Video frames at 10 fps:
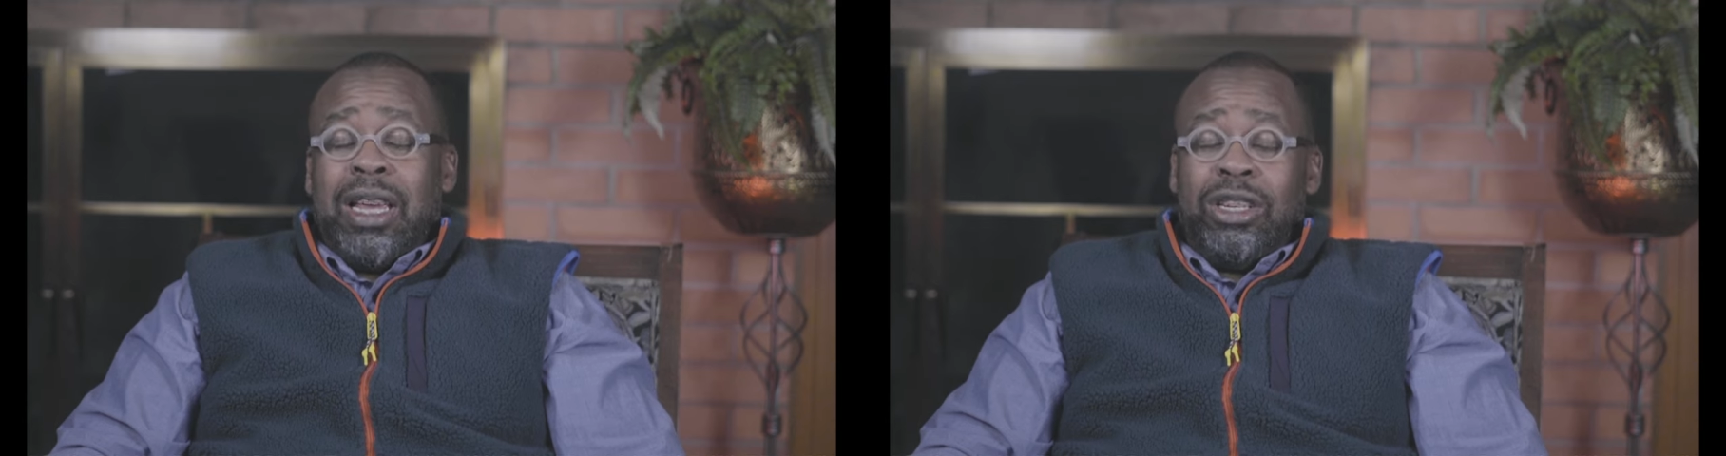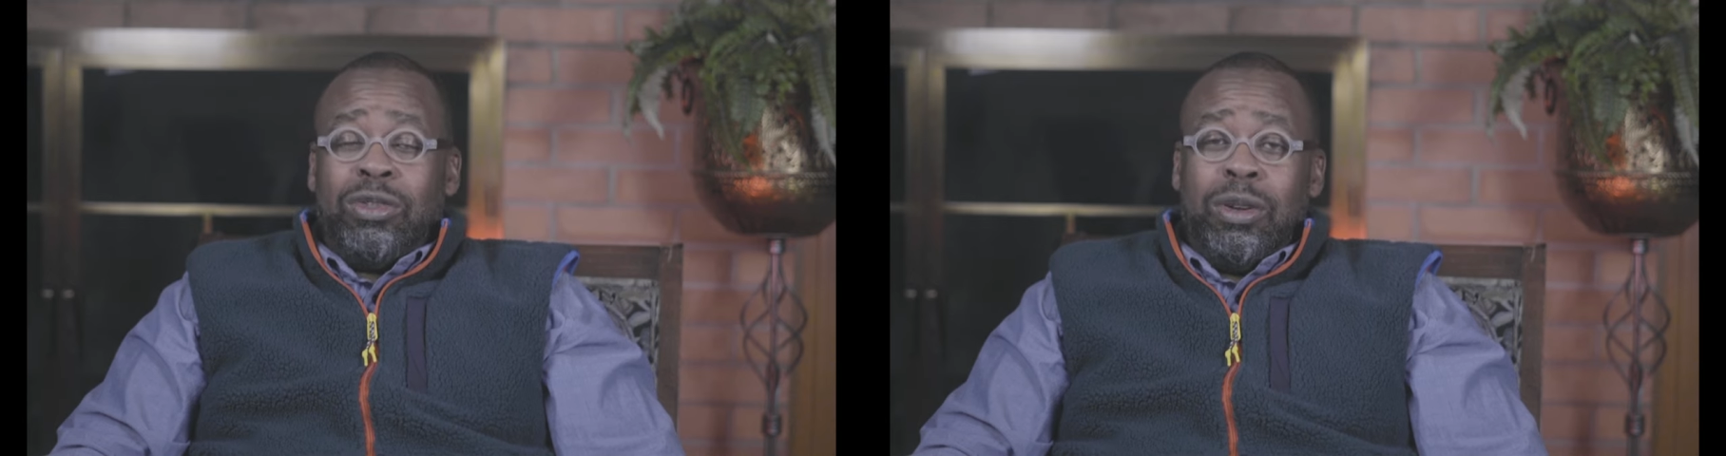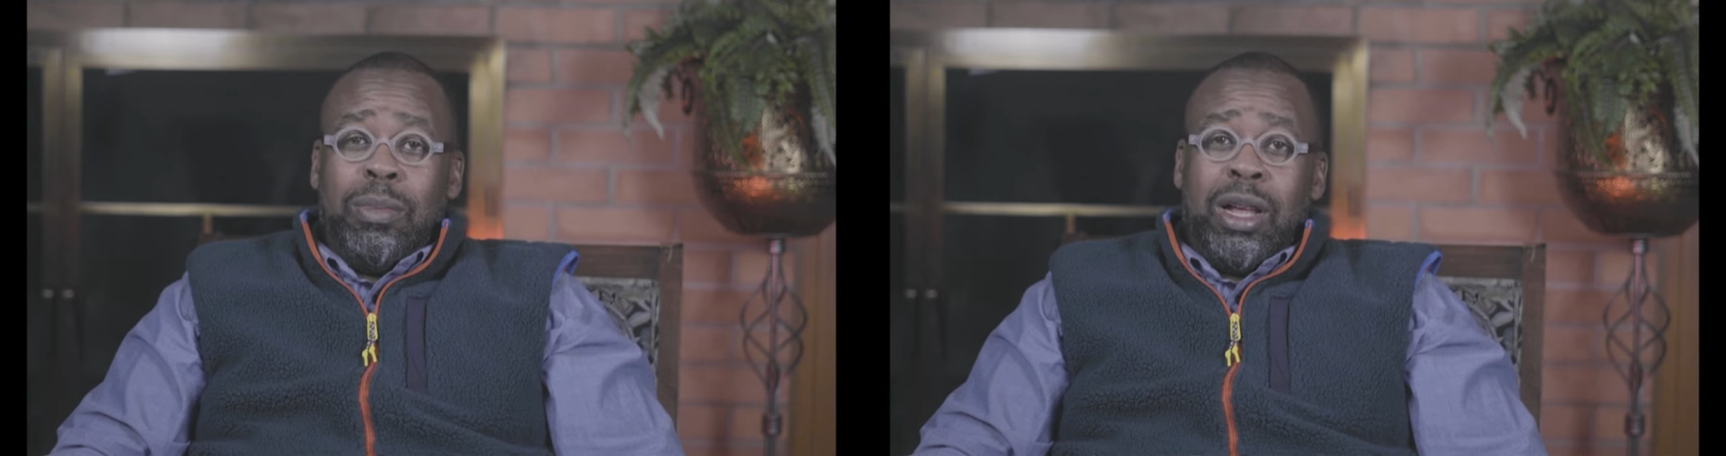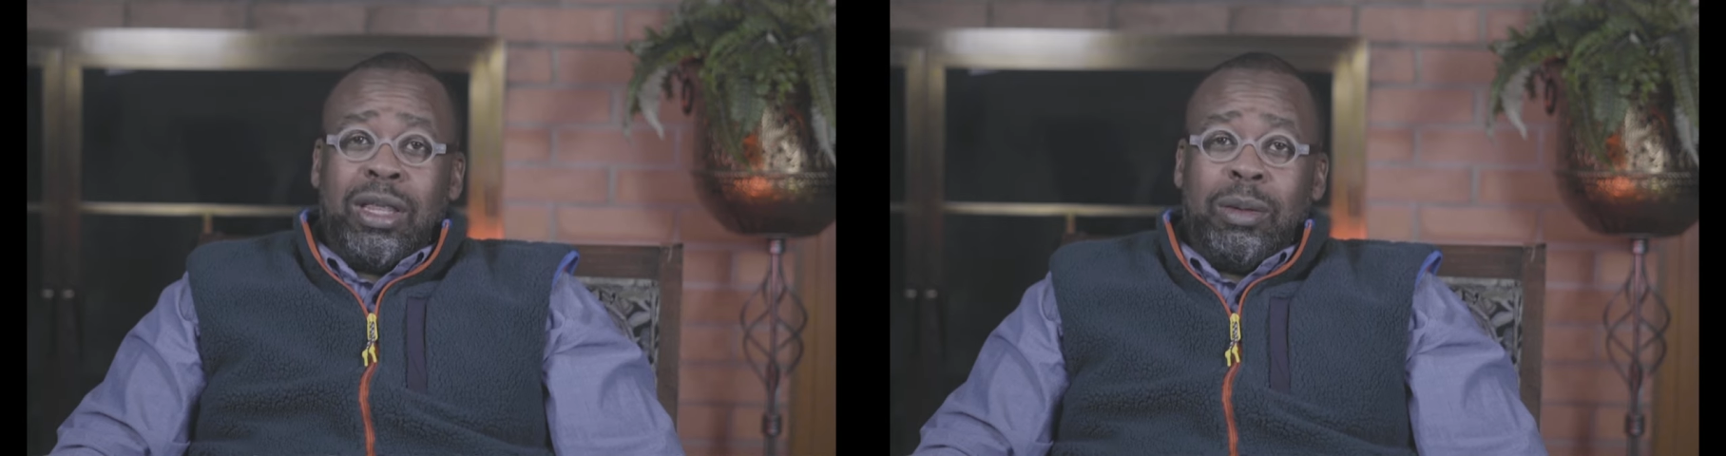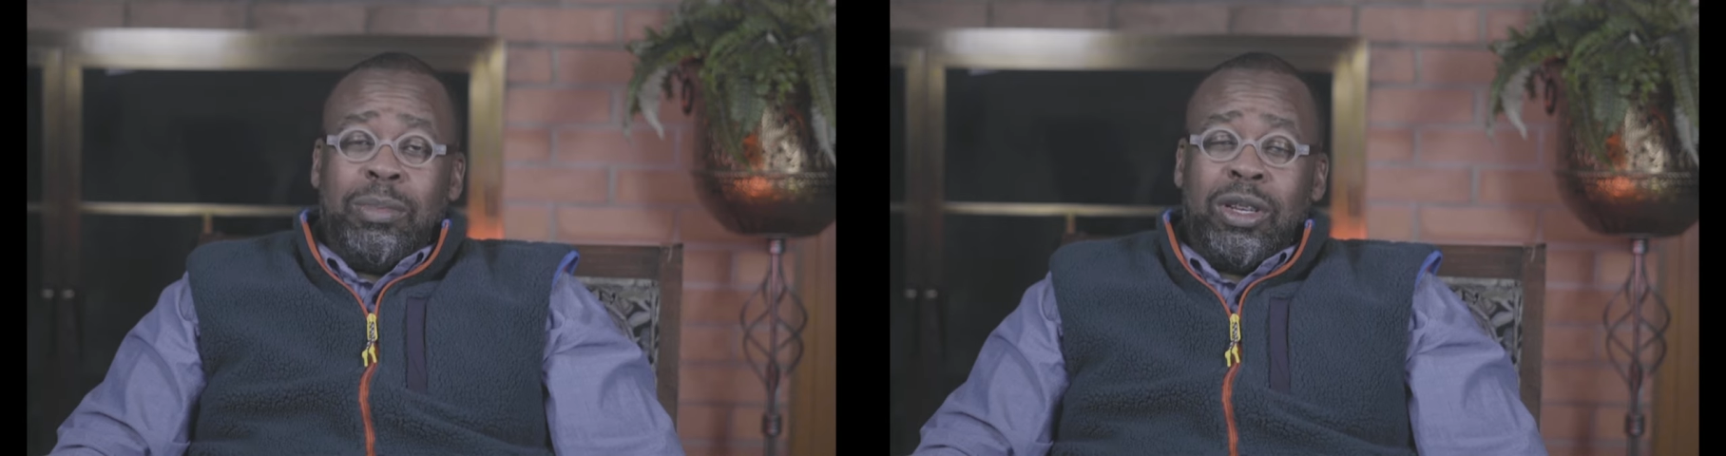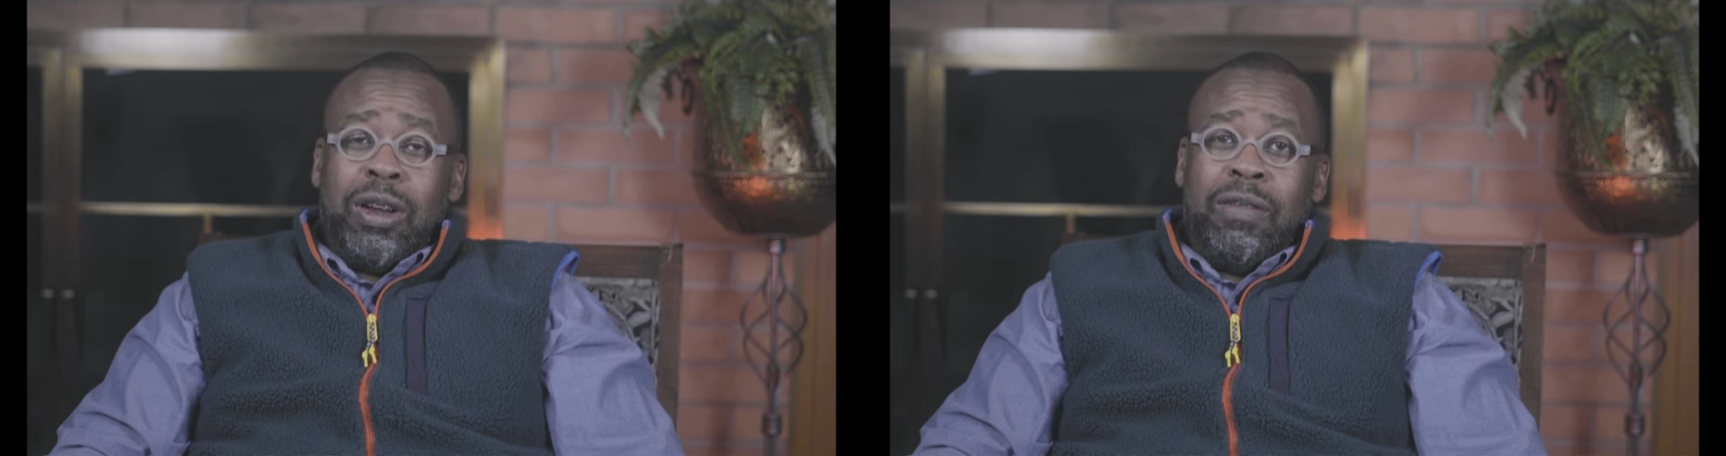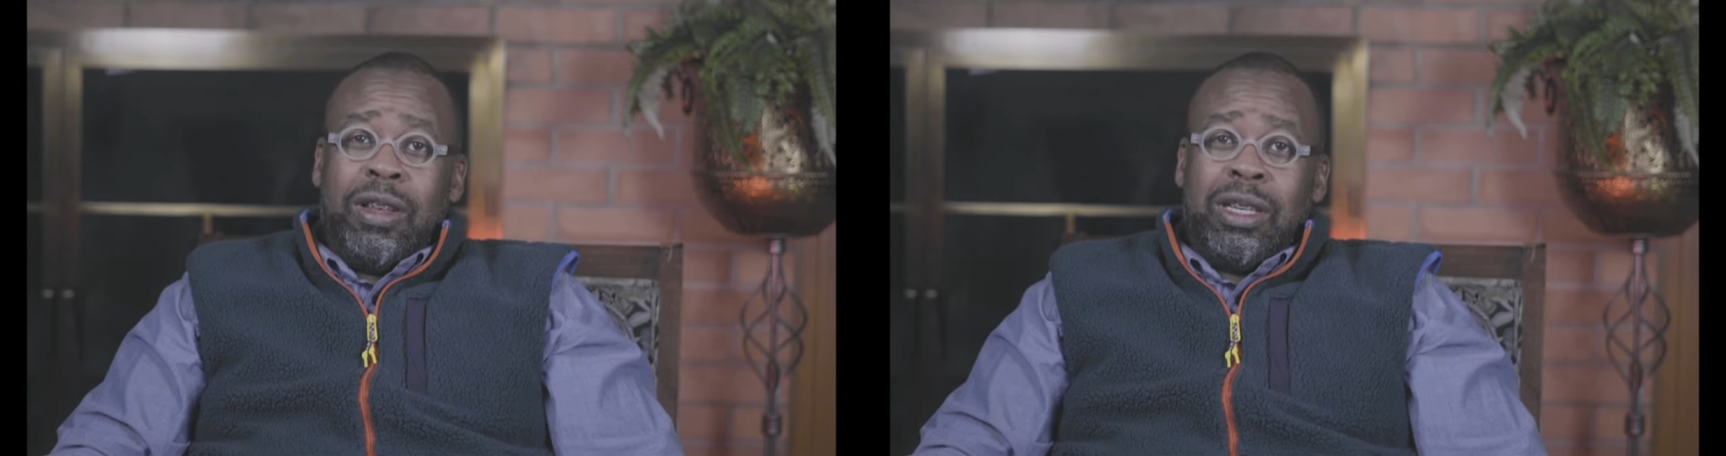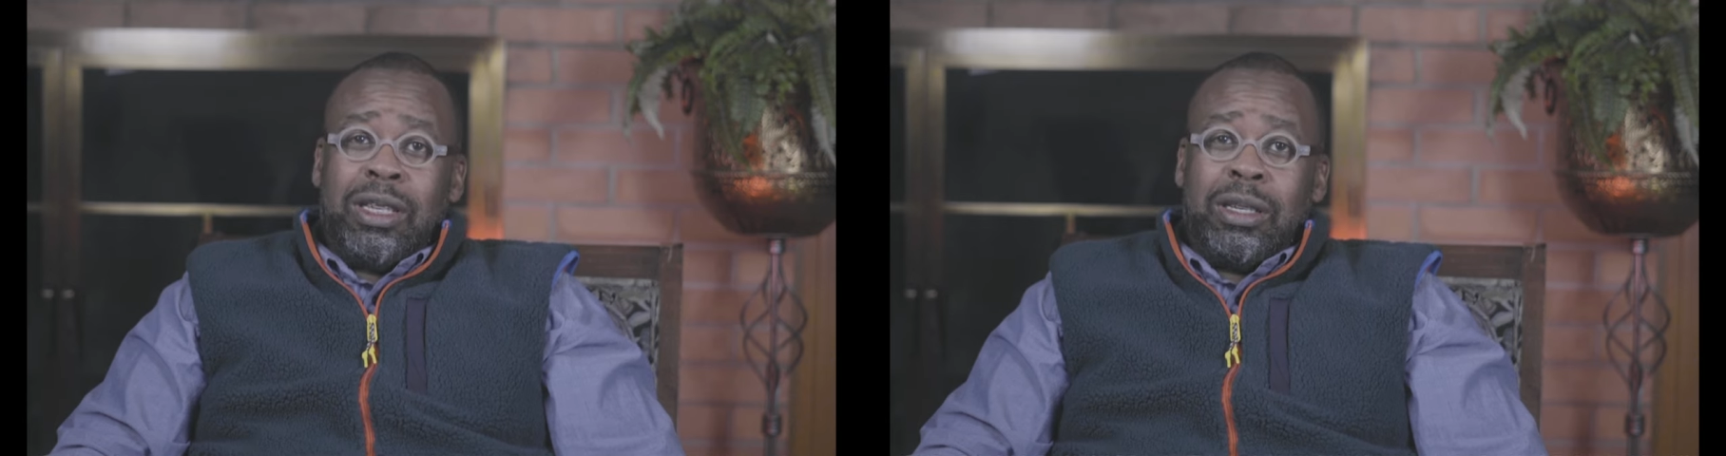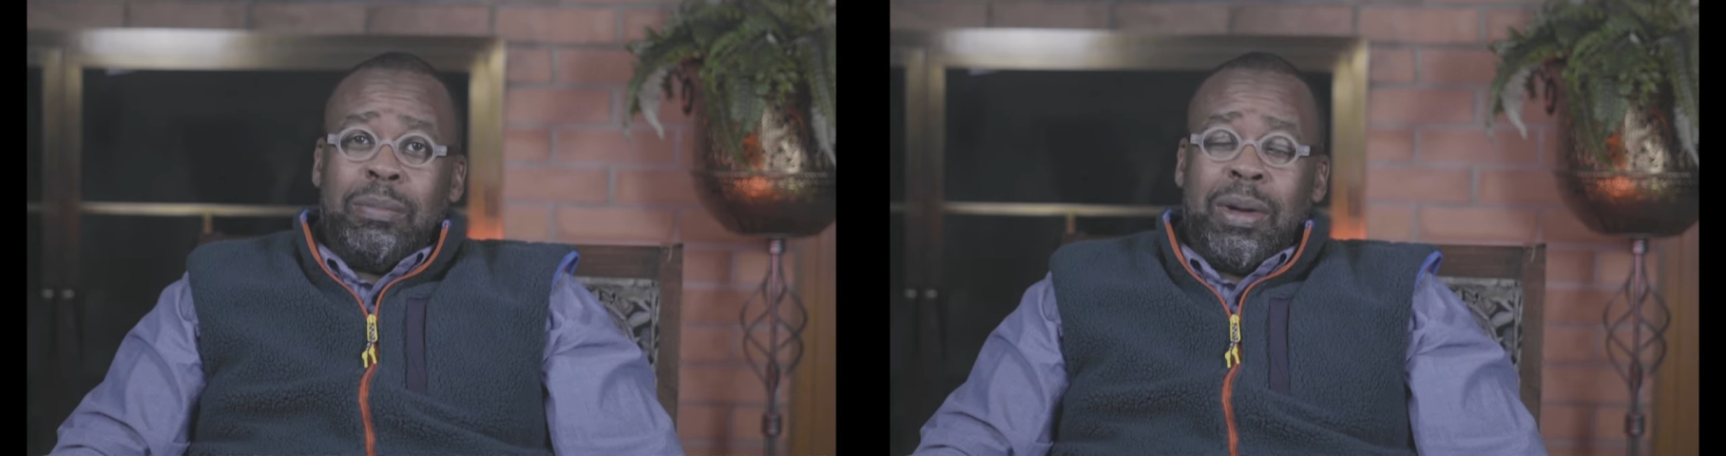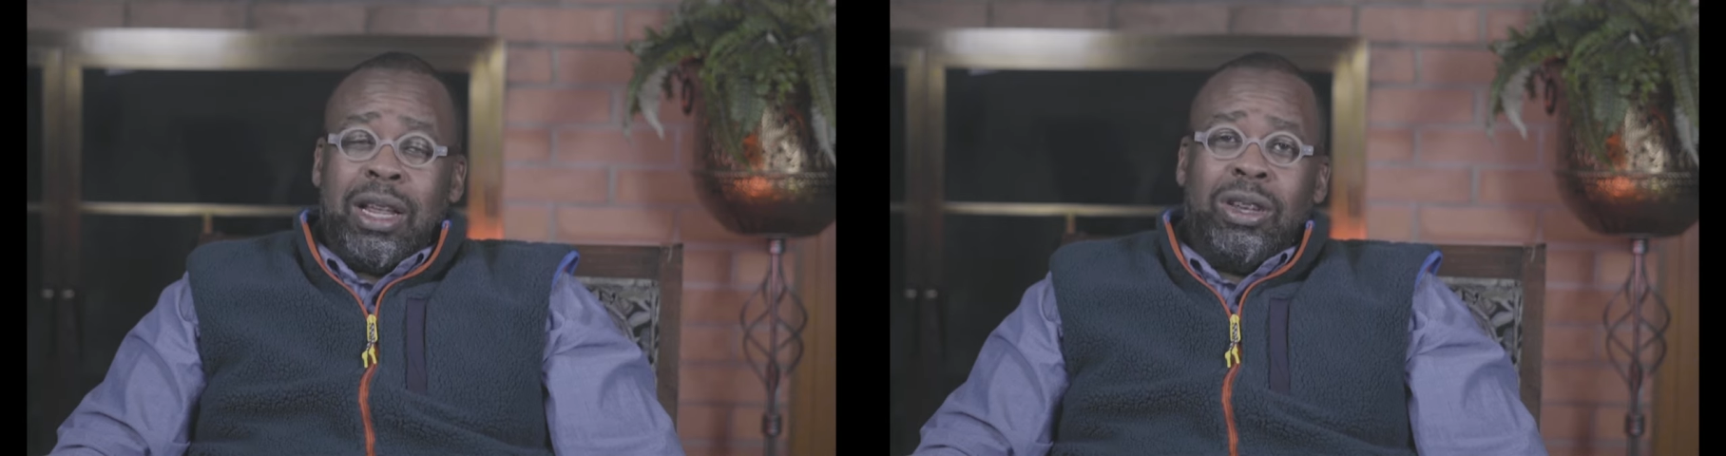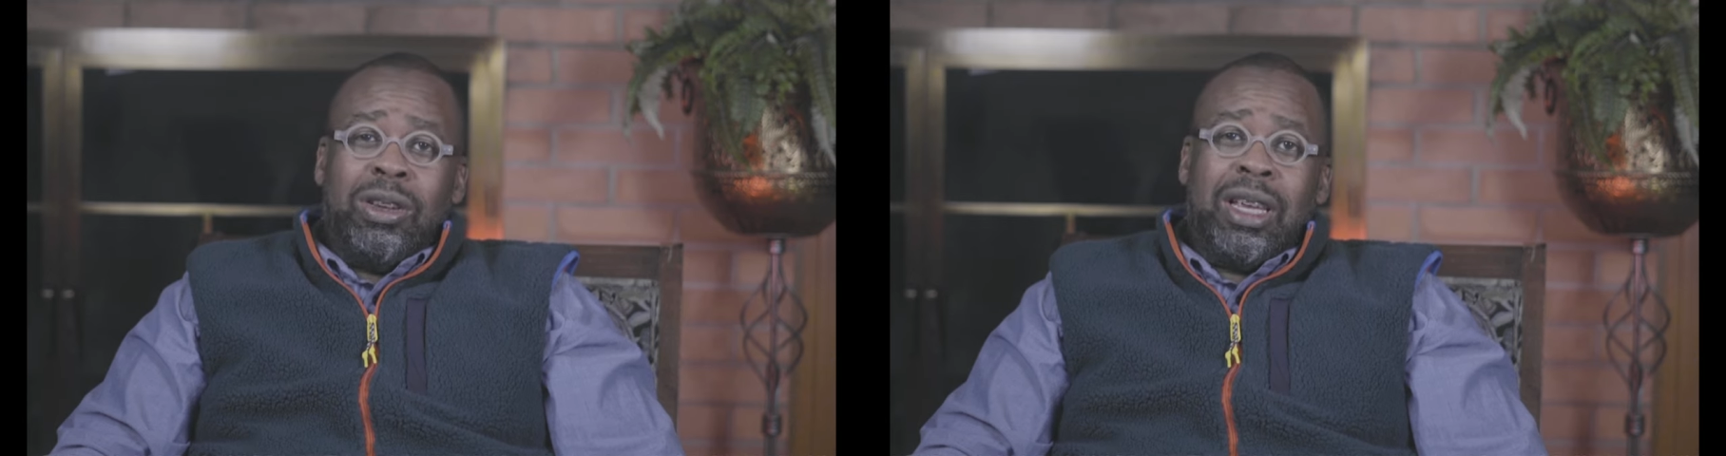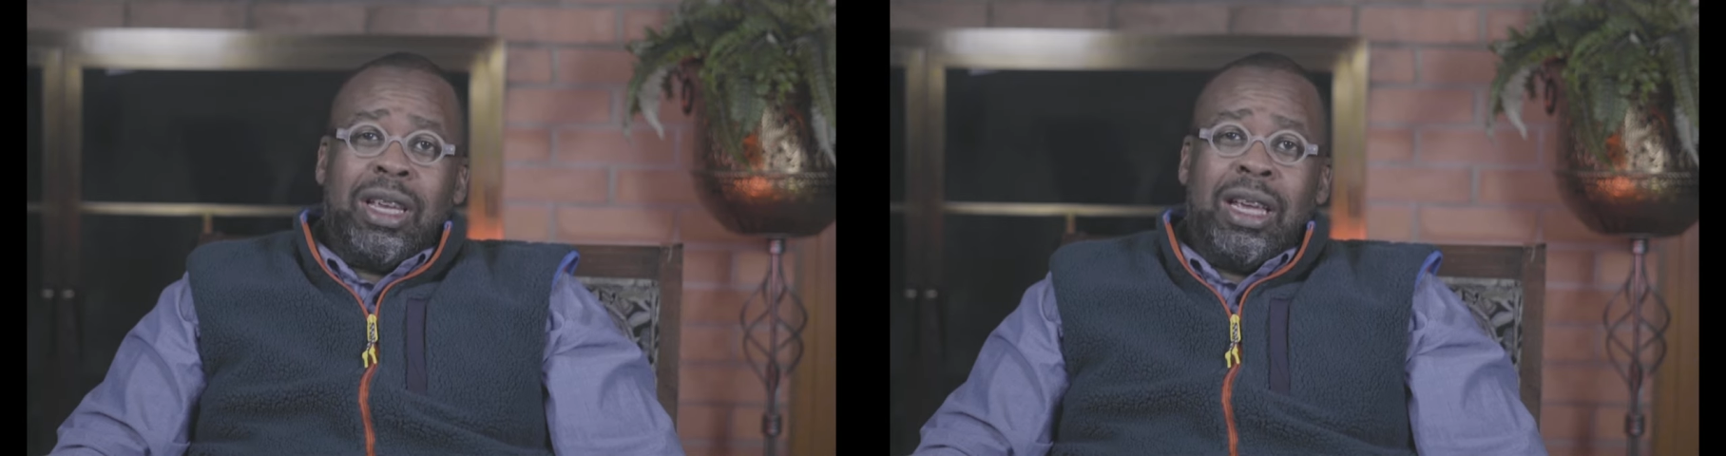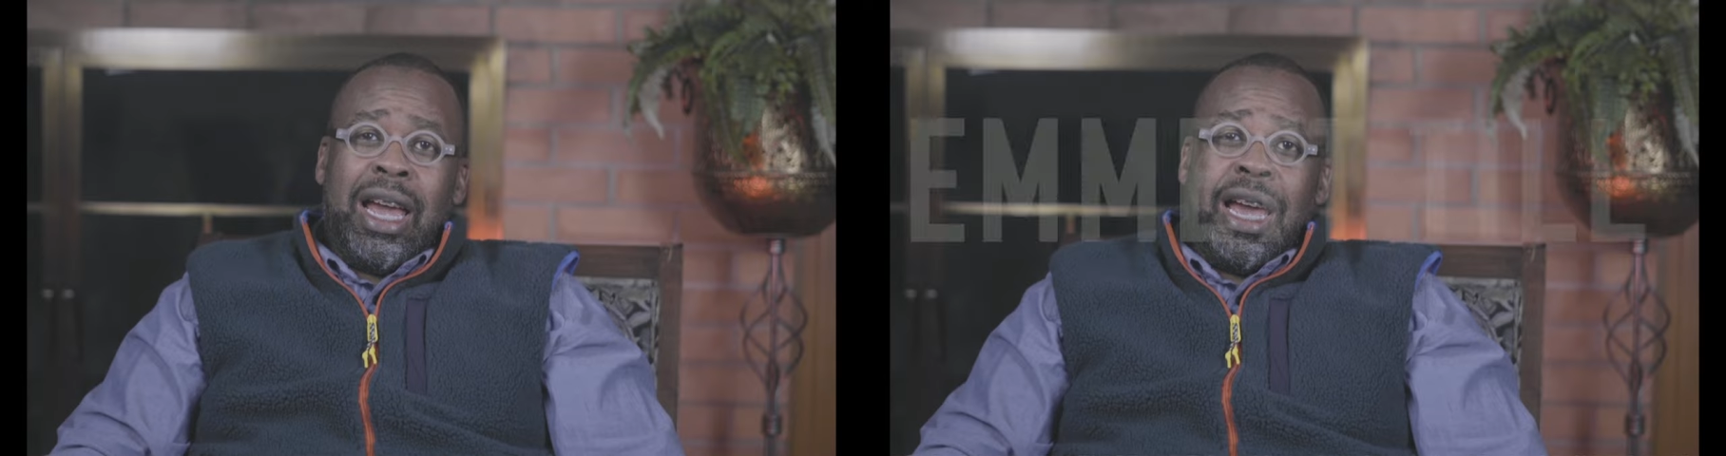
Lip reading: History Month observance by looking